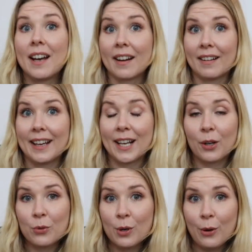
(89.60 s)

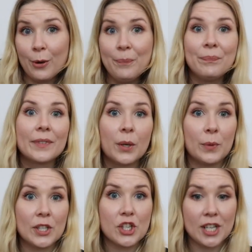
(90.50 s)
raeruoho,
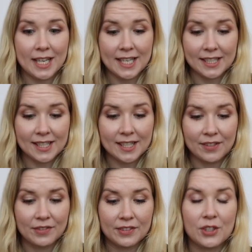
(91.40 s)
which
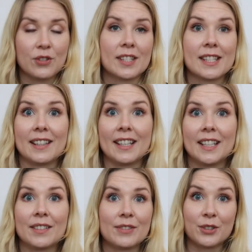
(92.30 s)
is just
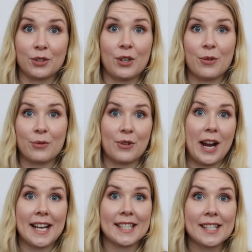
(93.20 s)
like, you know,
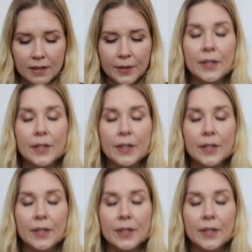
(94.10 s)
grass.